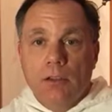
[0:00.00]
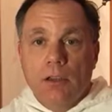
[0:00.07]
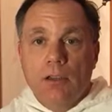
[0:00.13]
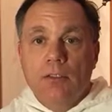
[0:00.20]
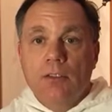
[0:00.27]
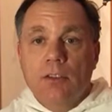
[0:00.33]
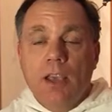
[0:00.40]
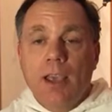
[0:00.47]

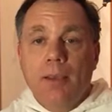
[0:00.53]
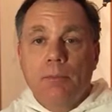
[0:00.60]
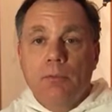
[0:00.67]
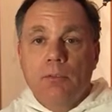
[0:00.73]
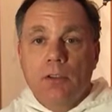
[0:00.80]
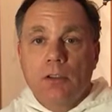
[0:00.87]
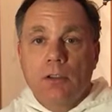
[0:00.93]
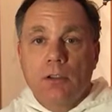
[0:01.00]

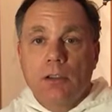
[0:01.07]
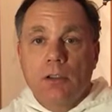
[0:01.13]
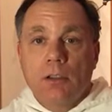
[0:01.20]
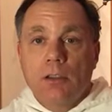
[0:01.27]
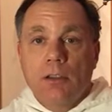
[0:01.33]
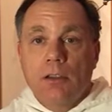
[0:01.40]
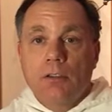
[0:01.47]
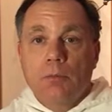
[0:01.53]
escaped
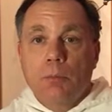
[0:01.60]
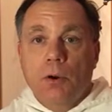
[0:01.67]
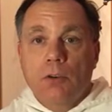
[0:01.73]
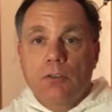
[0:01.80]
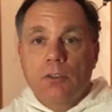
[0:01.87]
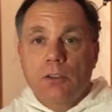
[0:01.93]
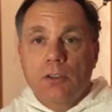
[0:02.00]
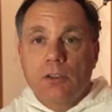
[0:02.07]
this
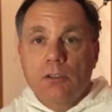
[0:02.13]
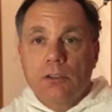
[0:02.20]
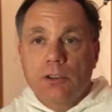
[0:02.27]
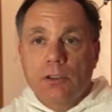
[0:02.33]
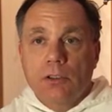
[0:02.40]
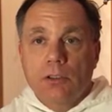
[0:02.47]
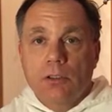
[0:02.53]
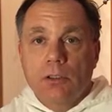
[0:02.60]

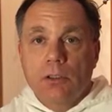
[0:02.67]
persecution